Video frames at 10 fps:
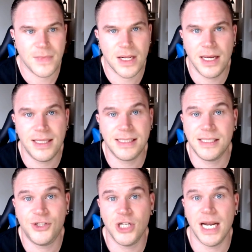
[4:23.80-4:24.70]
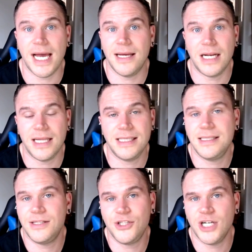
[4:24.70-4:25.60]
this is Gillette, like this
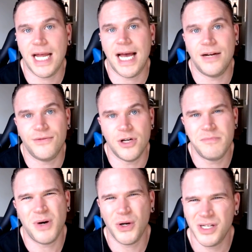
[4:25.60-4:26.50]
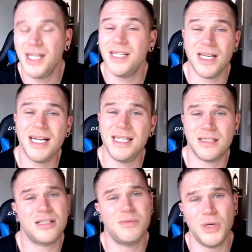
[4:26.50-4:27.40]
is the Gillette advert, but on a, and it is
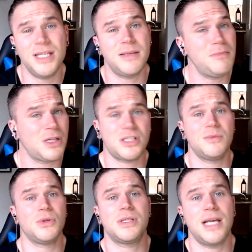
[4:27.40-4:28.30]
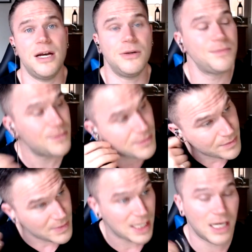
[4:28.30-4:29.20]
a sm- is a much smaller scale,
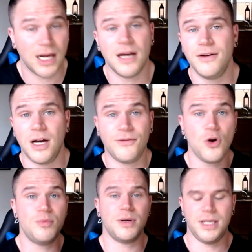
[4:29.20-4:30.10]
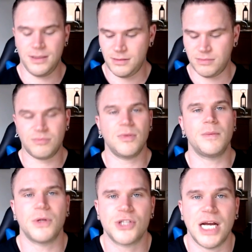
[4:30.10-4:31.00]
and I, and I, have openly
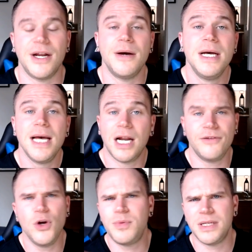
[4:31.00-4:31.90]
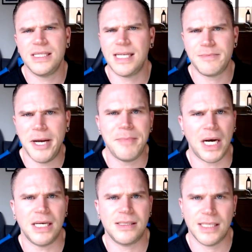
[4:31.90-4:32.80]
I'm not shouting now, and I've openly said my
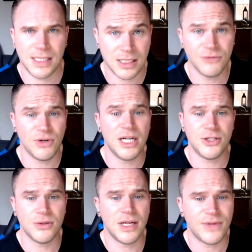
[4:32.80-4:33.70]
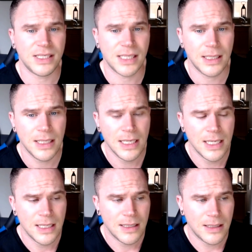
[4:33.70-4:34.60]
bias here because I really do love Nissan,
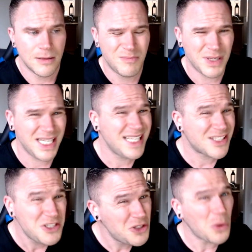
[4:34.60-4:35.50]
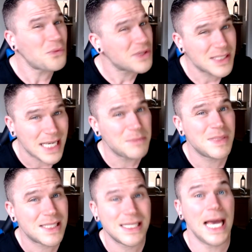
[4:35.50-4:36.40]
but it's not the same
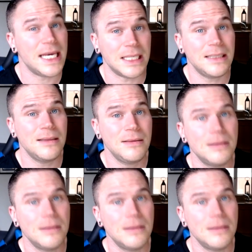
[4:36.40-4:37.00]
scale